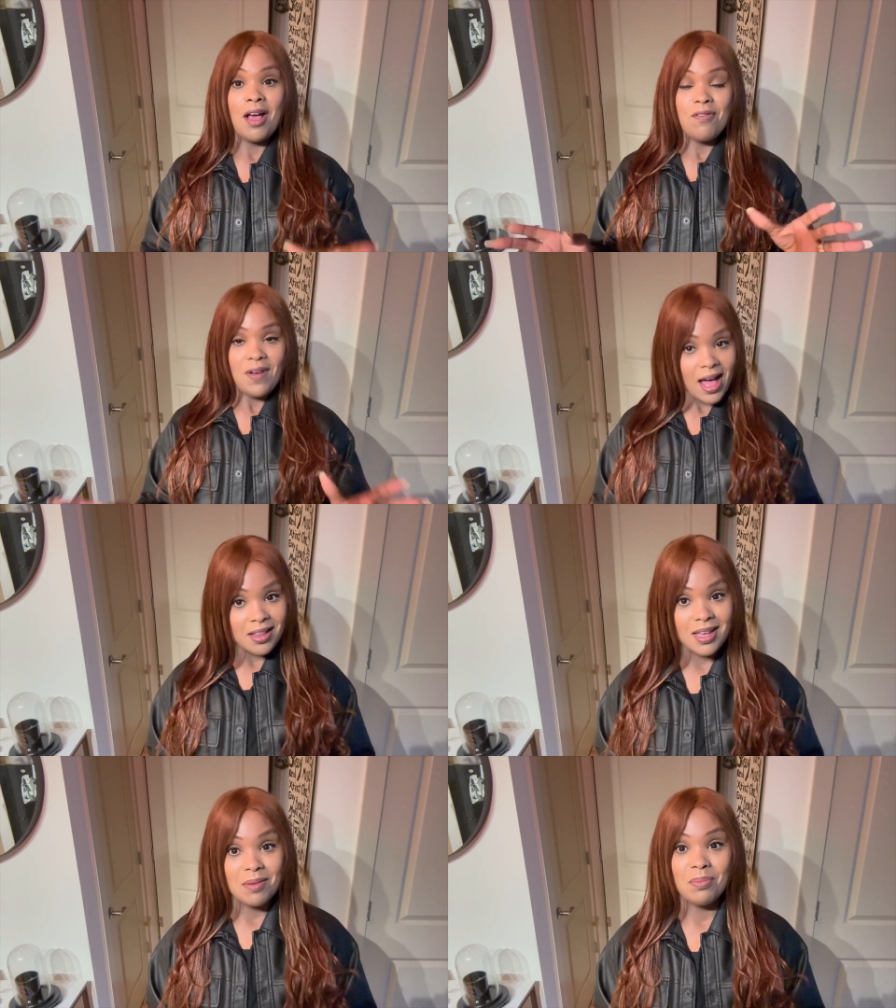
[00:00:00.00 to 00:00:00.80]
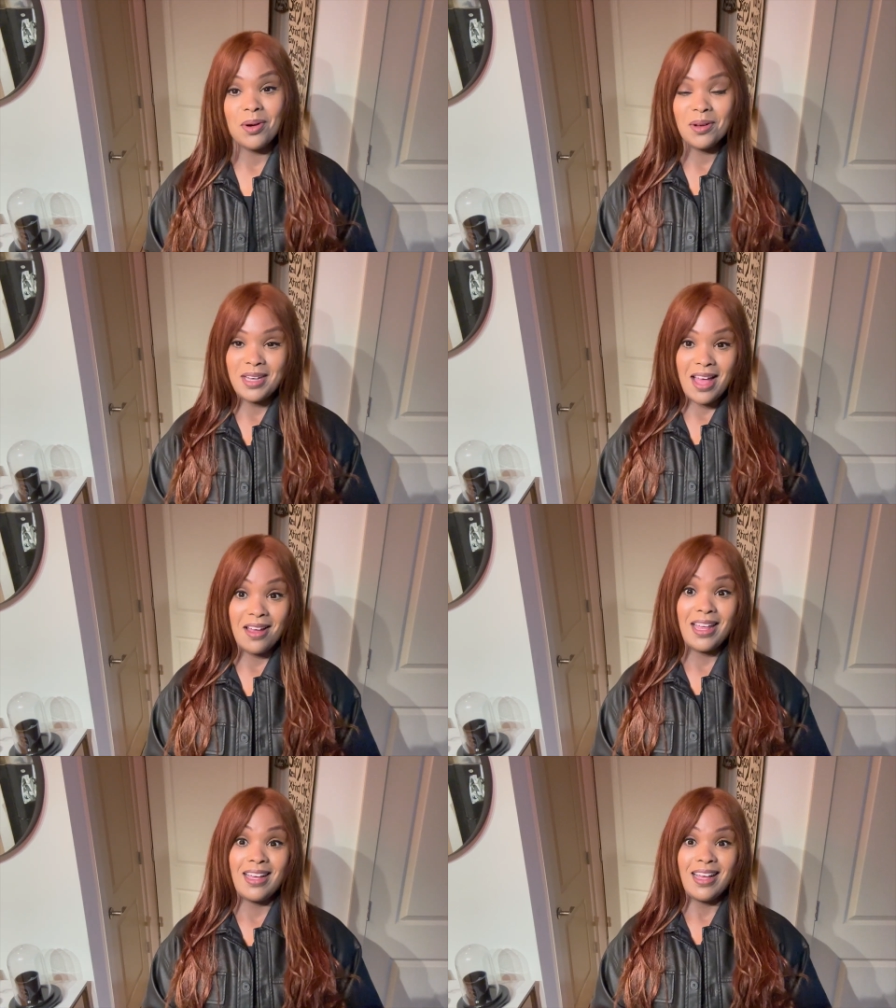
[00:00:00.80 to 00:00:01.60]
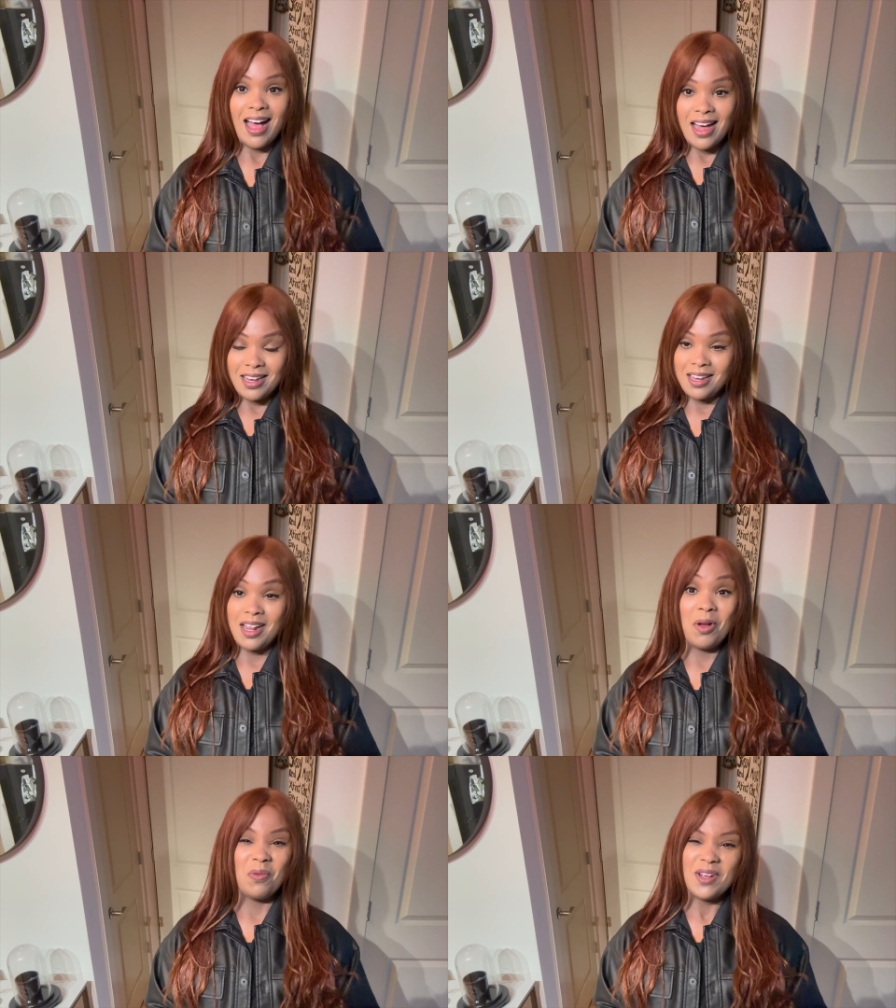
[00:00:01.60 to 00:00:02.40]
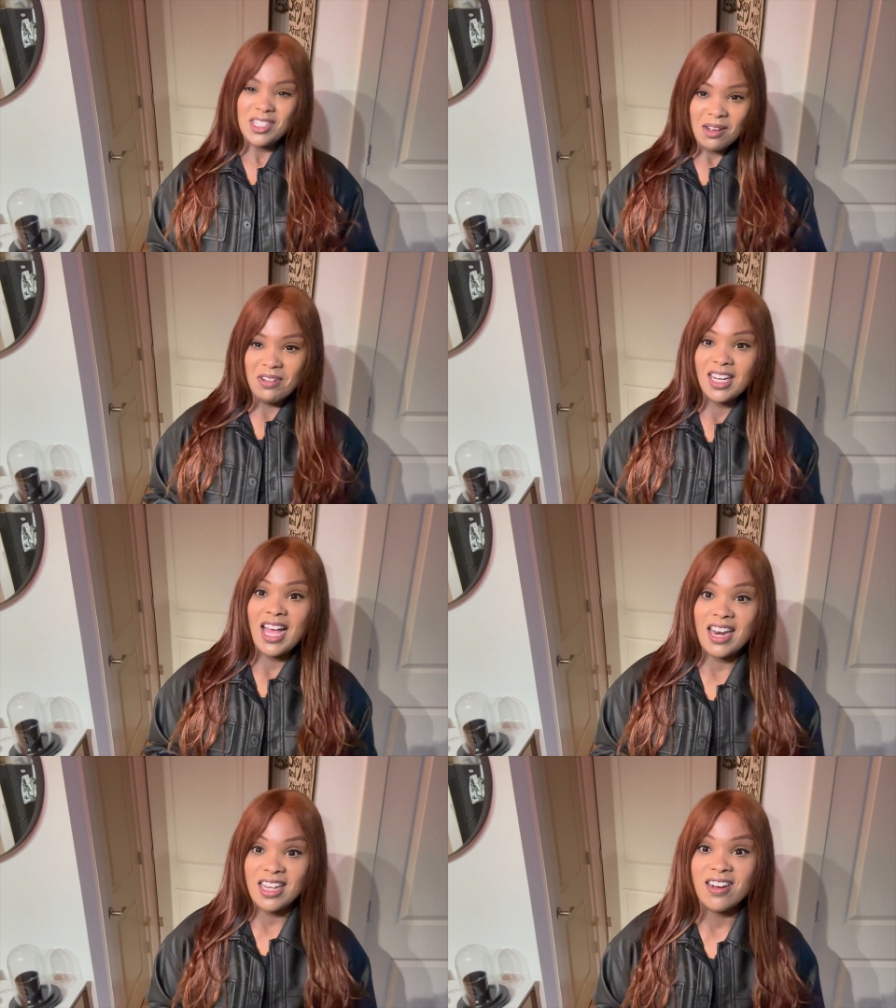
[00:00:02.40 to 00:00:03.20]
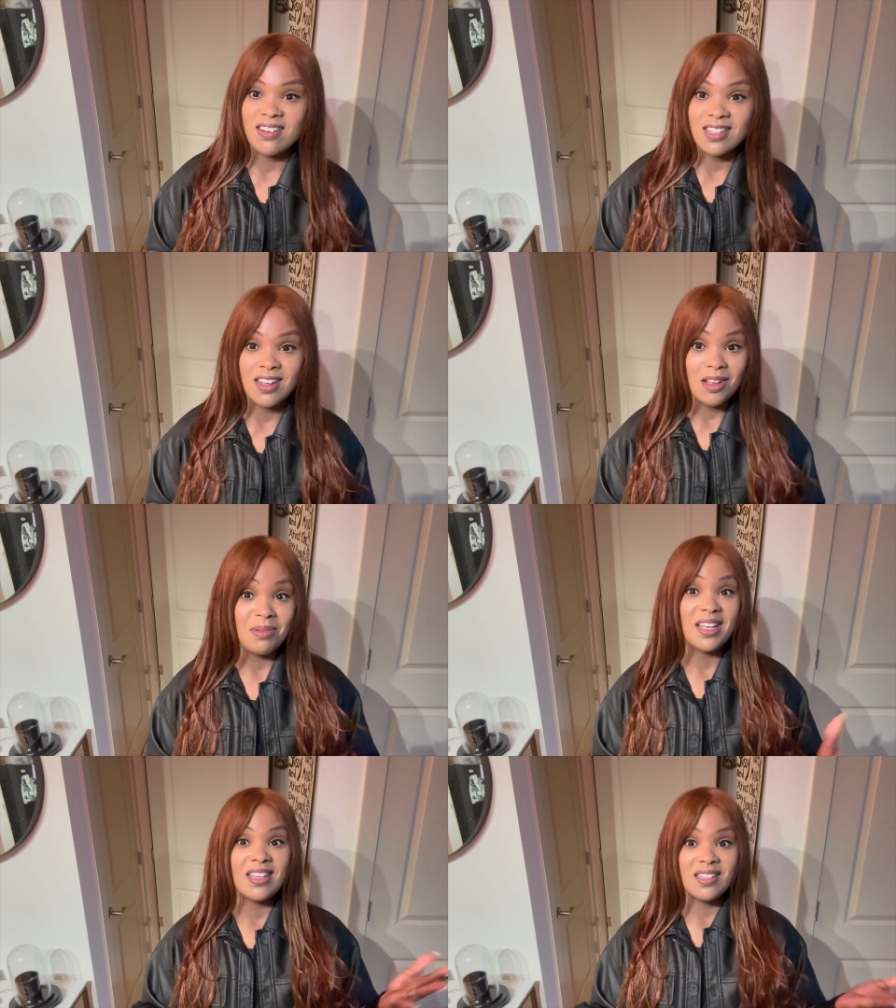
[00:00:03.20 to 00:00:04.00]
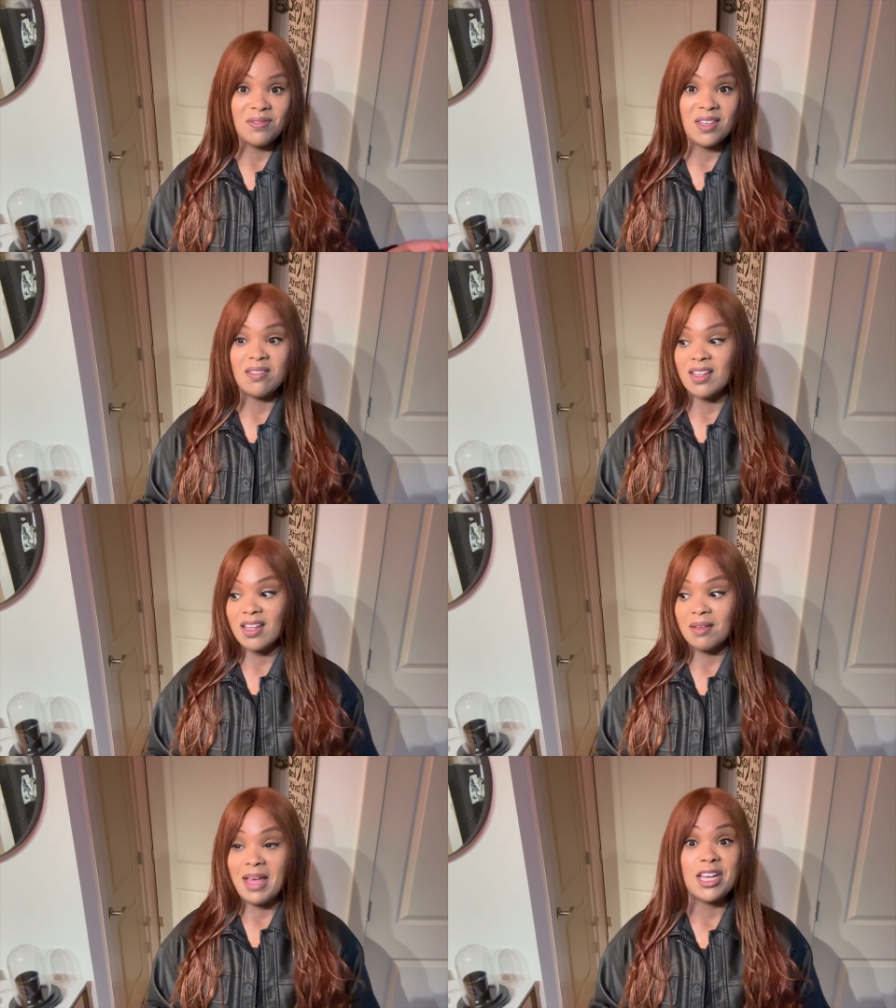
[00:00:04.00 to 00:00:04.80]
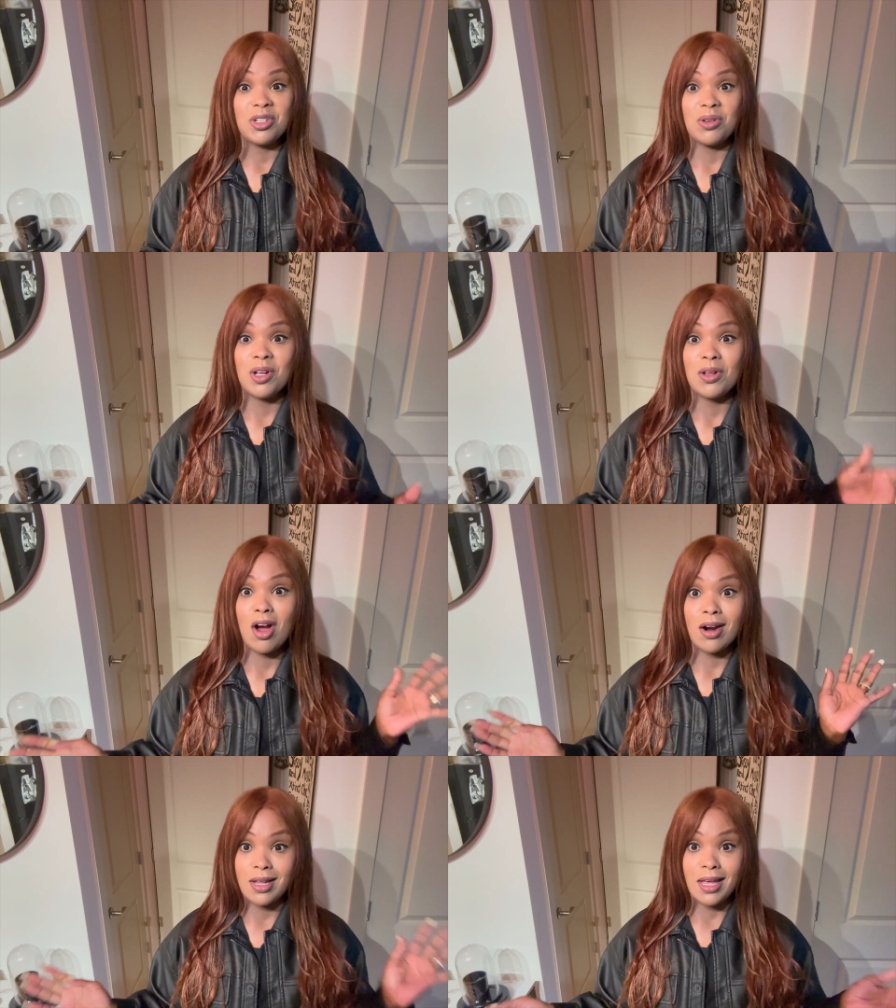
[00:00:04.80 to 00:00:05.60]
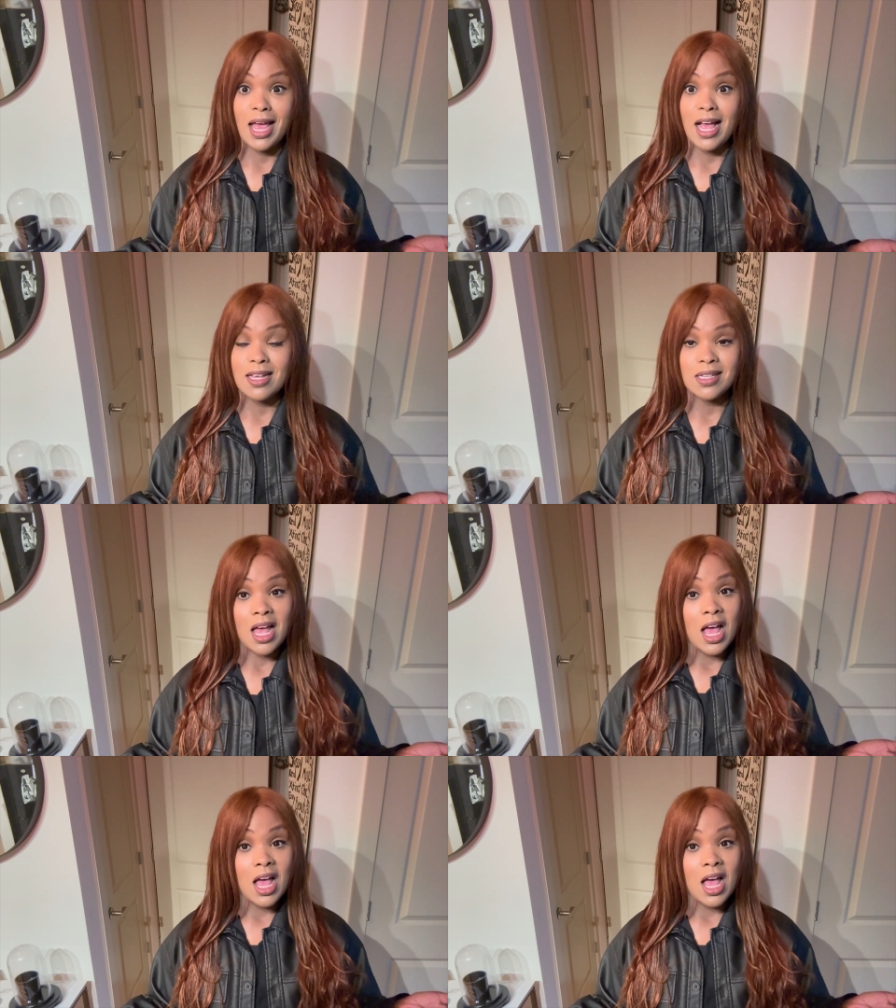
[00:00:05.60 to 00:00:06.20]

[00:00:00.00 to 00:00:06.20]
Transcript: Finally broke down and got it. Wish I would have got it years ago because if you, uh, as you know, Cartier has